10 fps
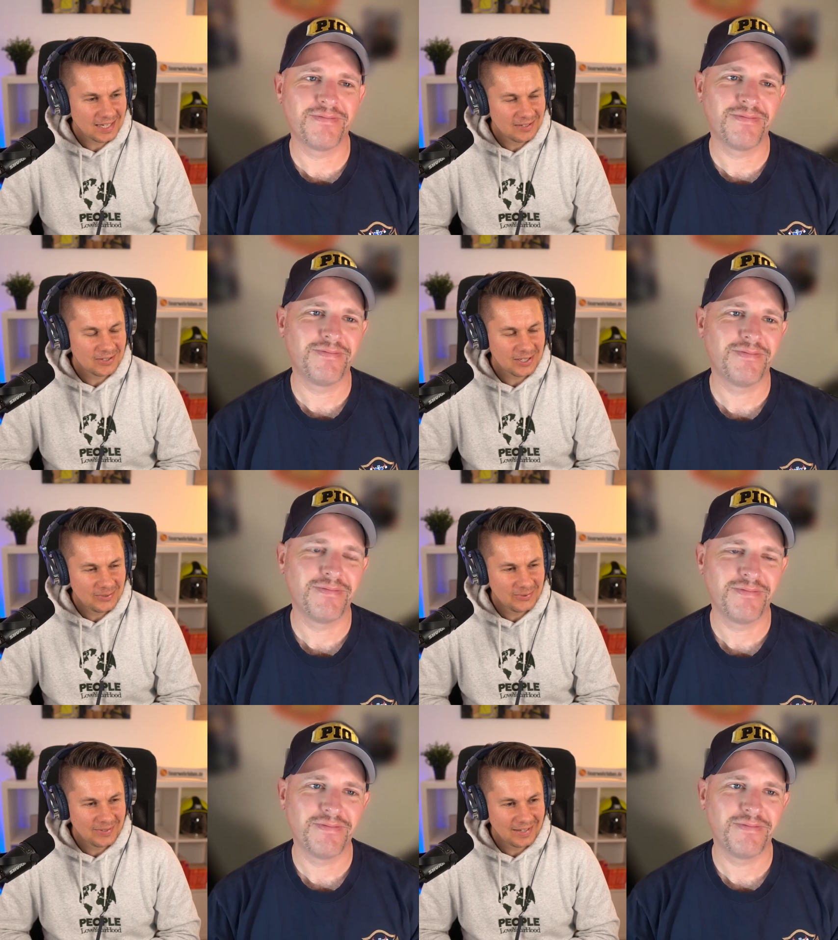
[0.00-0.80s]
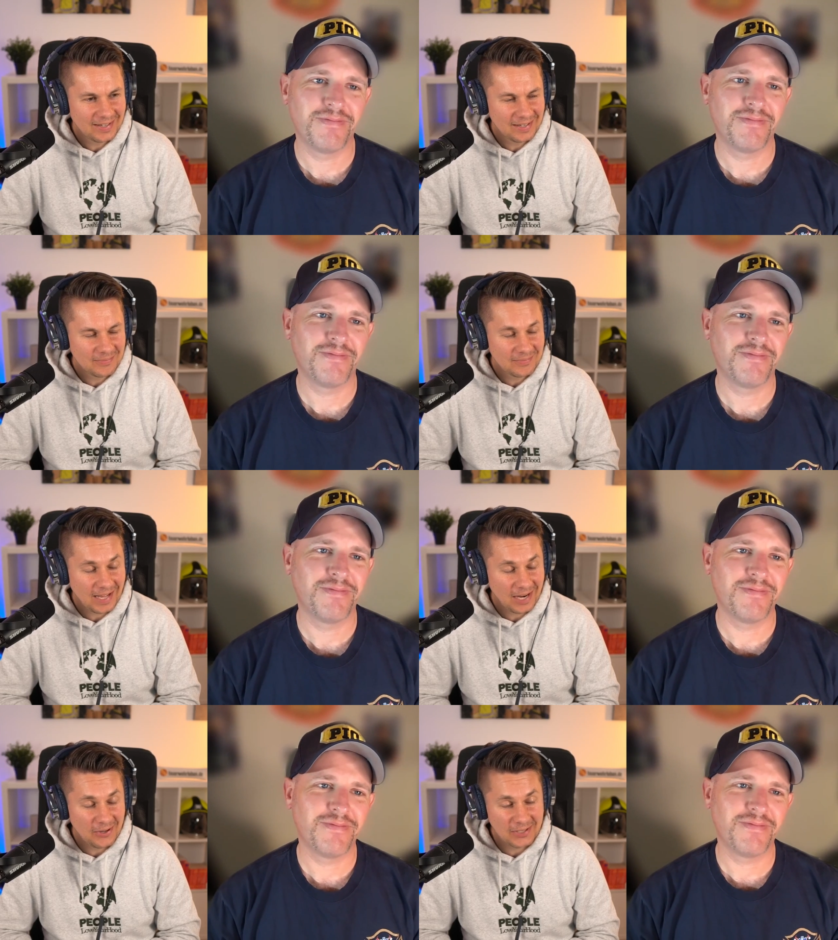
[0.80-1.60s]
Speaker 1: interview. Um,
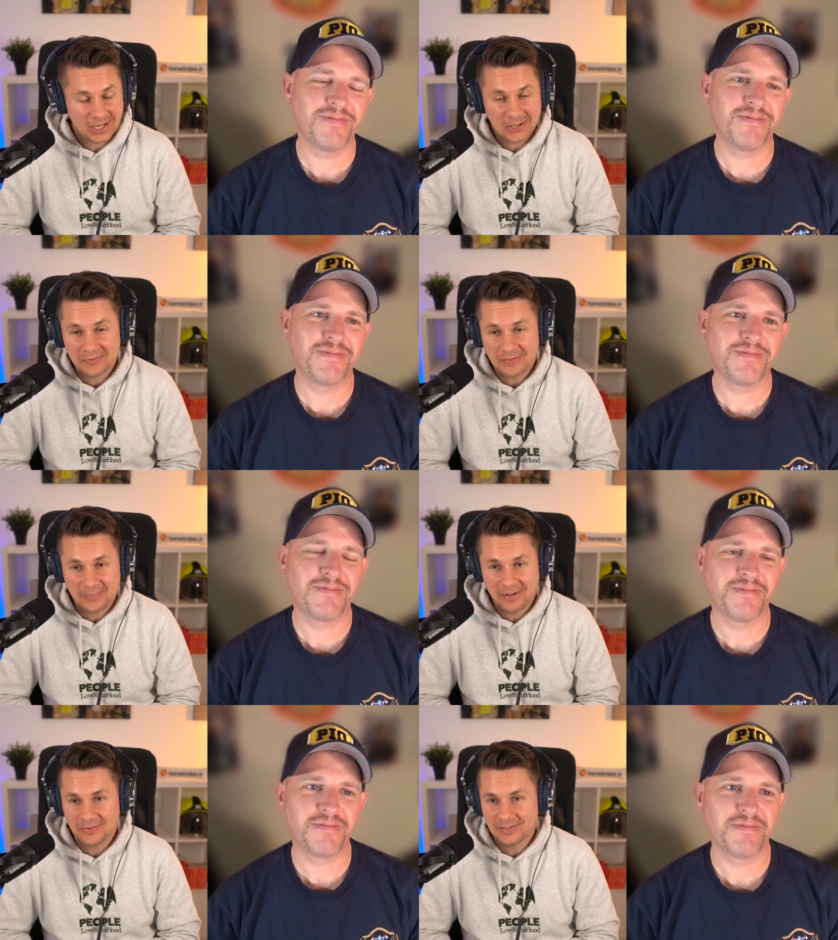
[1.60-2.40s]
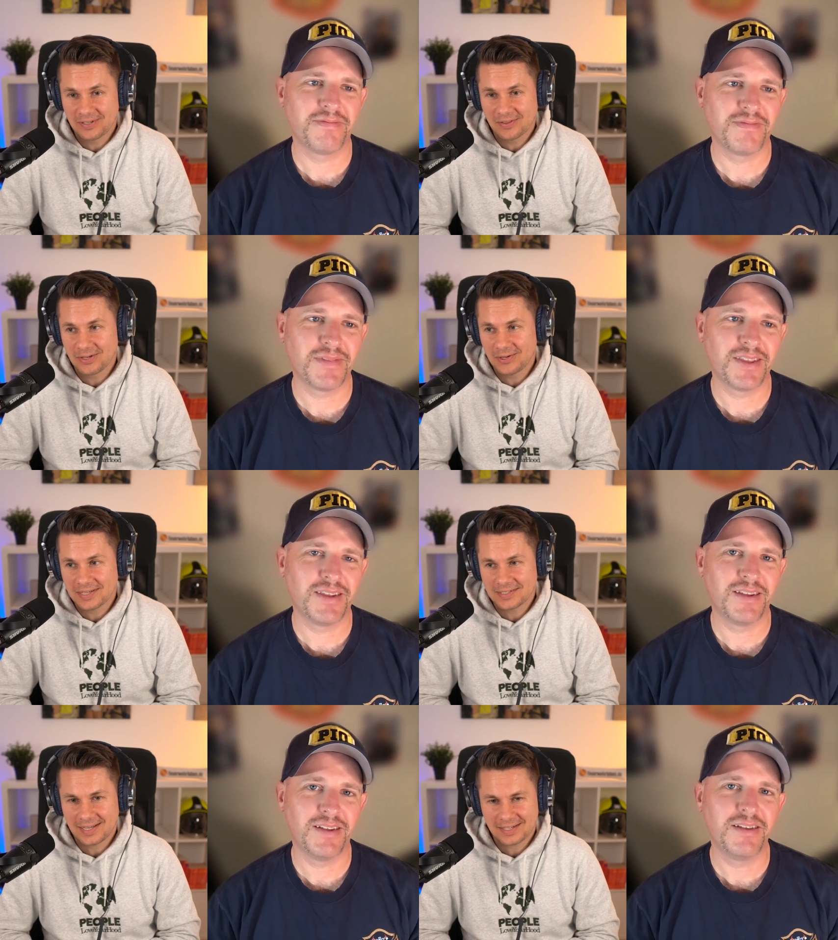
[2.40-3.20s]
I learned a lot of about the
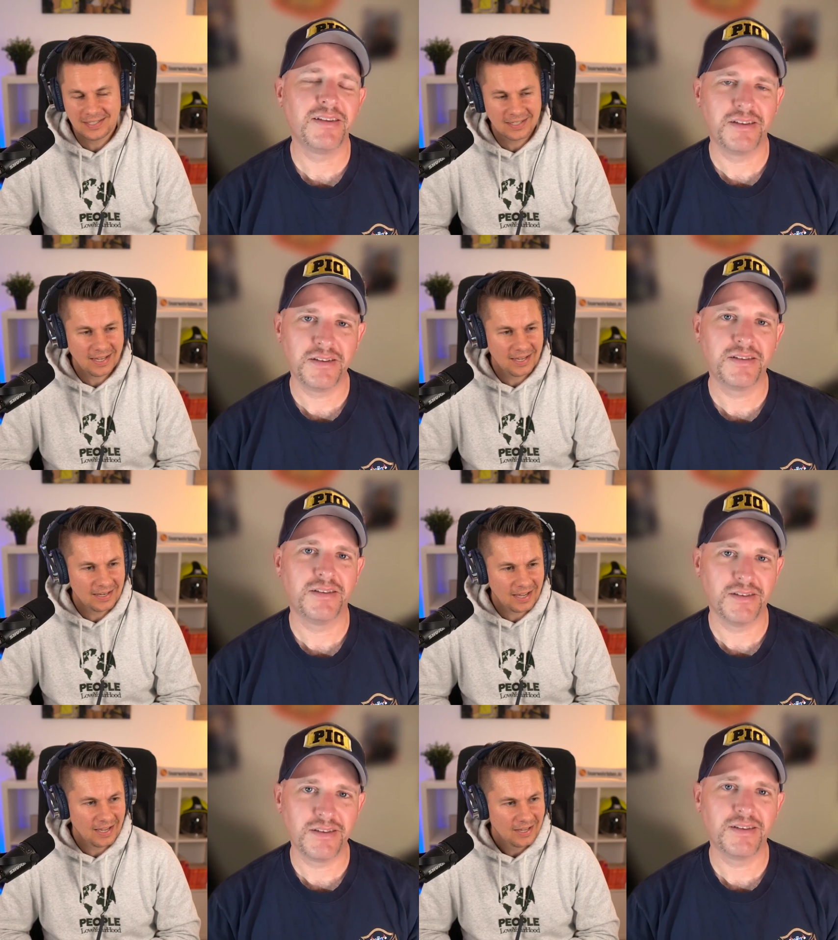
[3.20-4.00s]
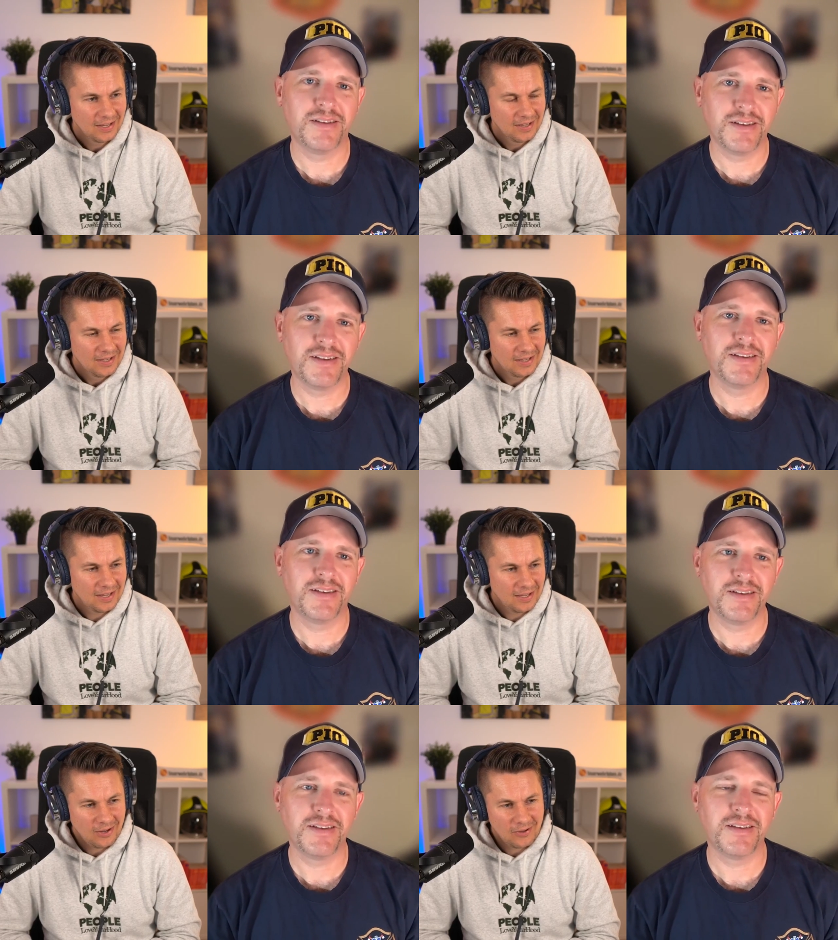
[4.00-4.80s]
yes tactic, and I
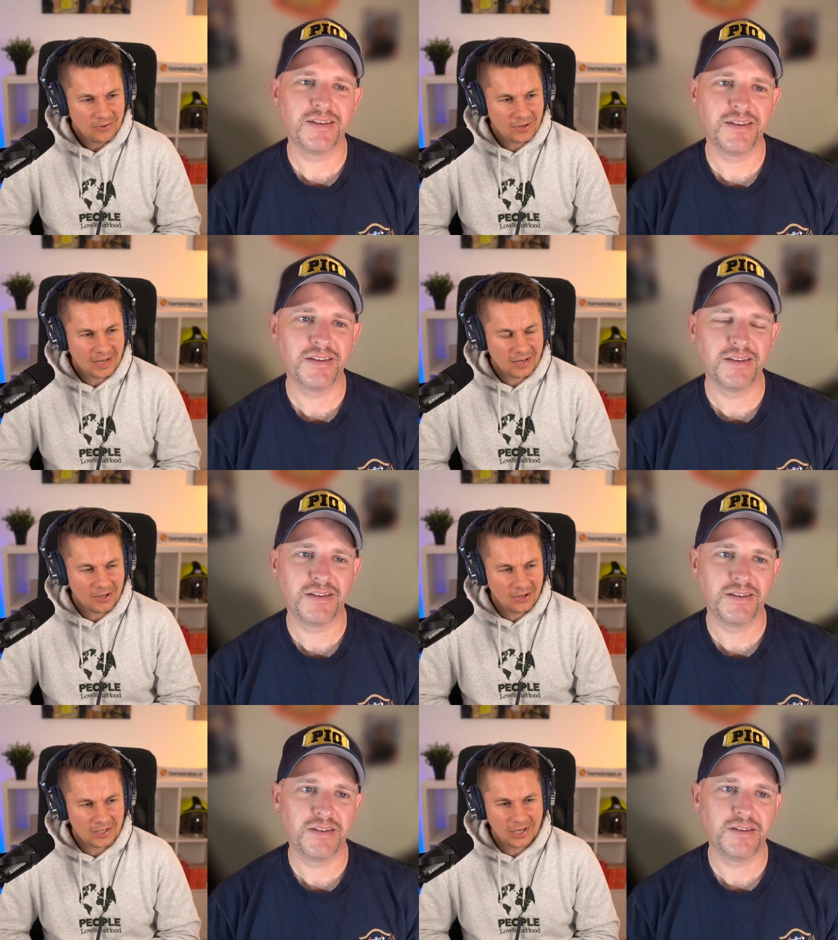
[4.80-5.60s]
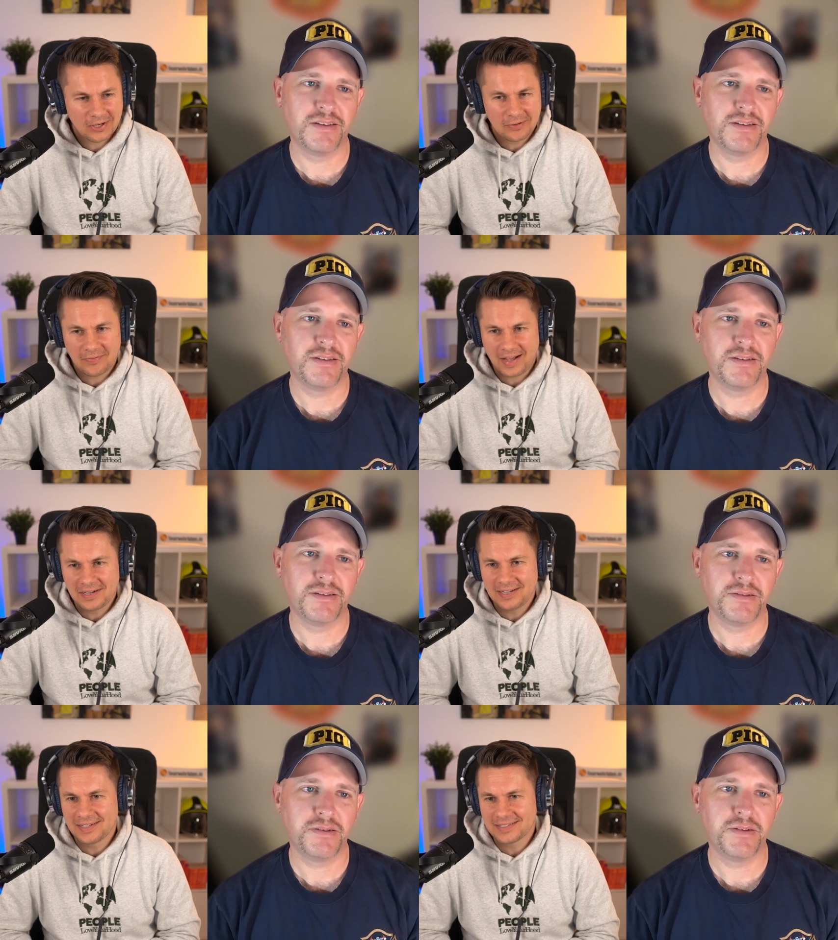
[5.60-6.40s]
uh, also get, got a lot of
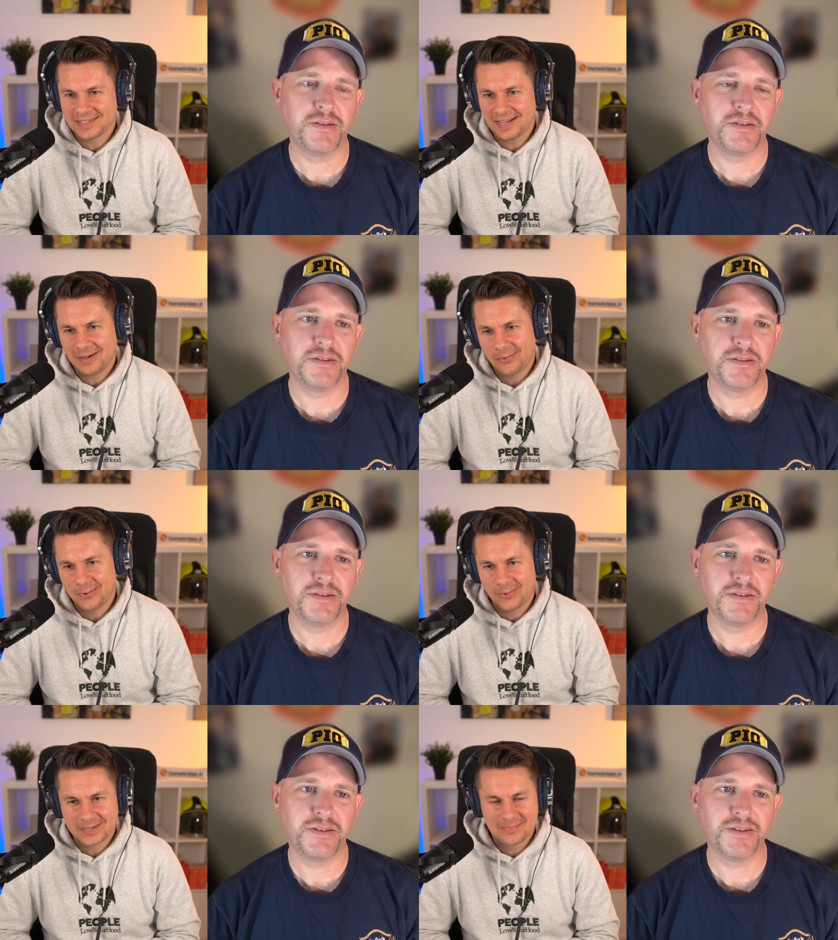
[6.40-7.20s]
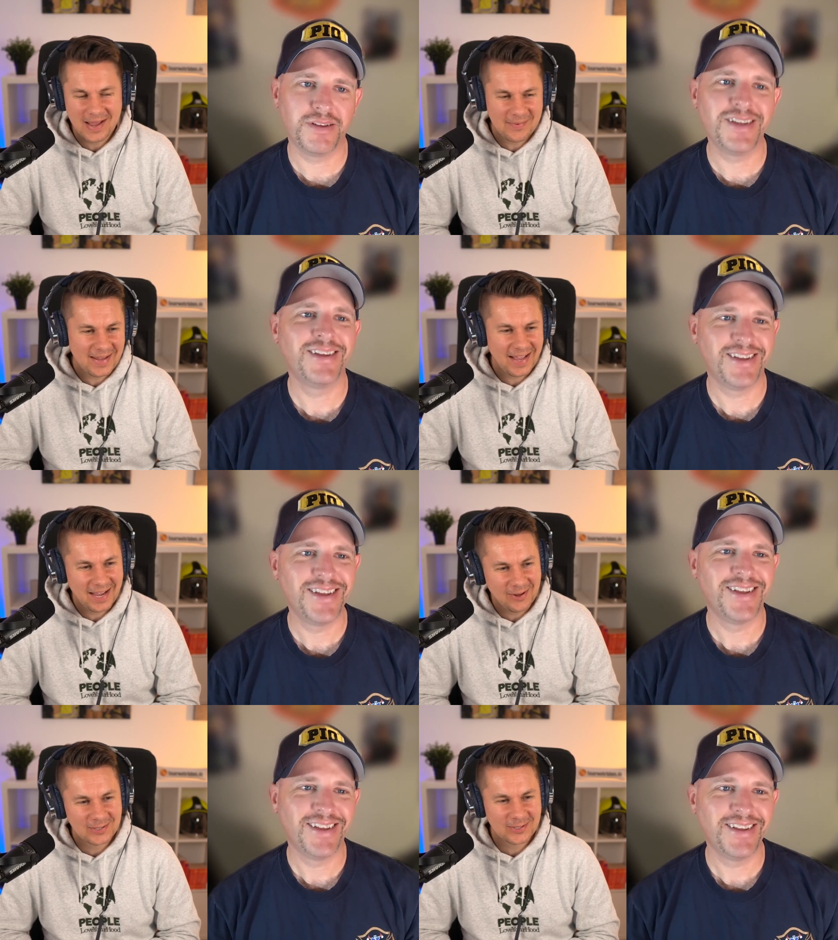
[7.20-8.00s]
ideas yeah what, maybe
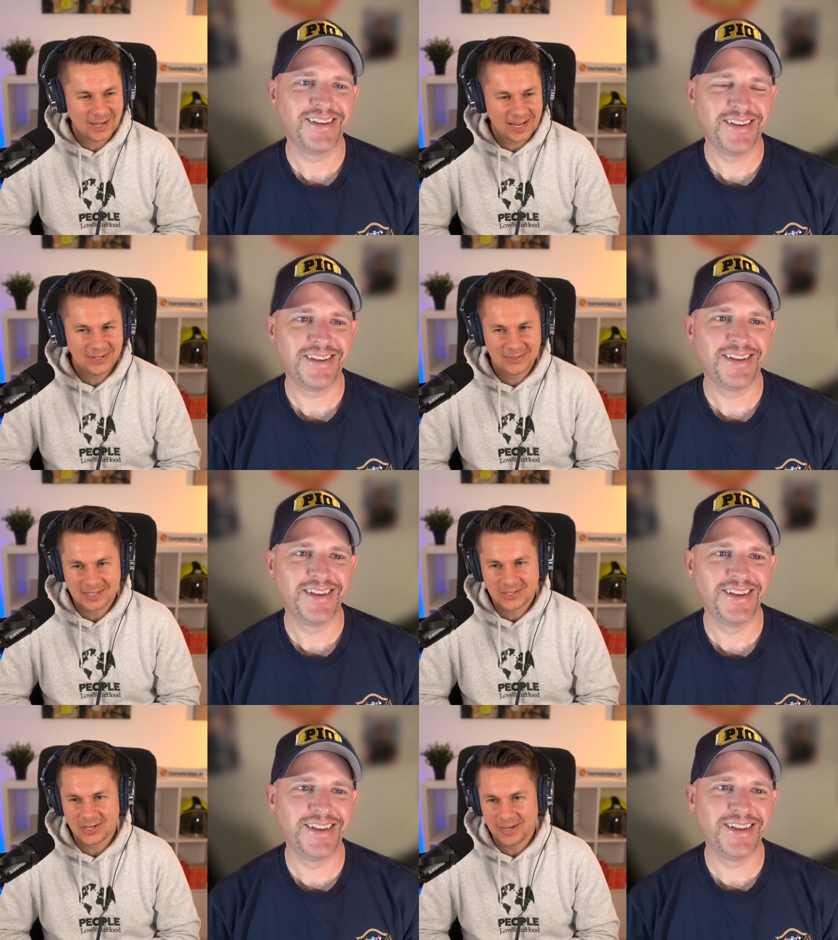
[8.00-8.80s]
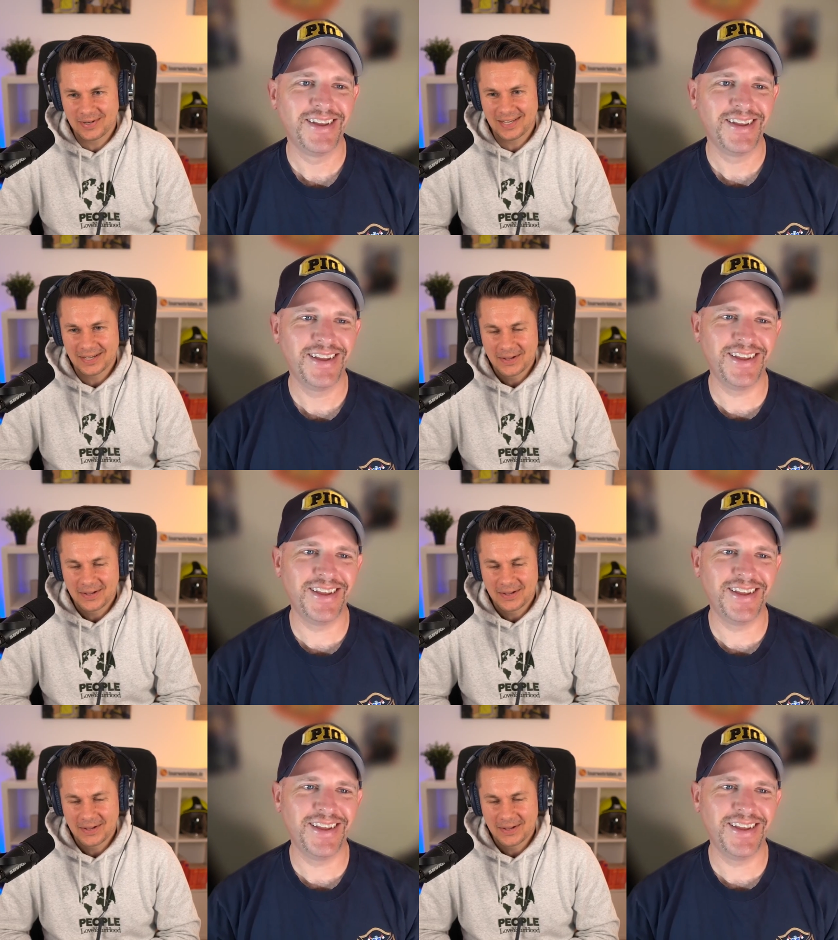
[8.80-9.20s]
i also can use in germany